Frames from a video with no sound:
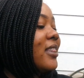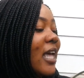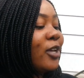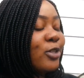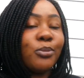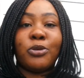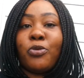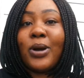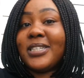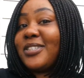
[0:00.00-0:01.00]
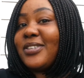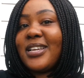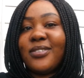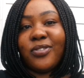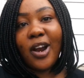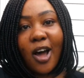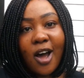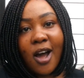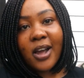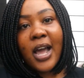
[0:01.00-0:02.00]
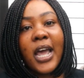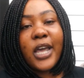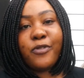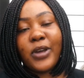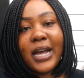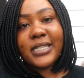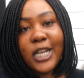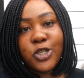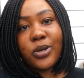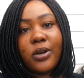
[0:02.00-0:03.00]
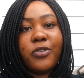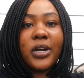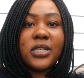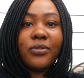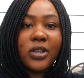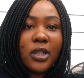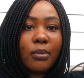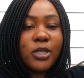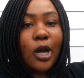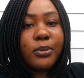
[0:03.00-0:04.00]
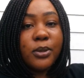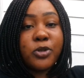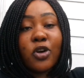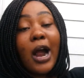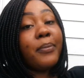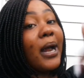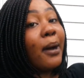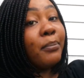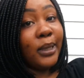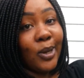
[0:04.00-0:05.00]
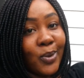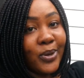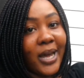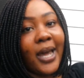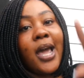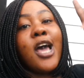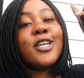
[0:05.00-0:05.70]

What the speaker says: Thank you so much for watching today's vlog. If you guys enjoyed it, don't forget to give it a thumbs up. Subscribe down below, okay?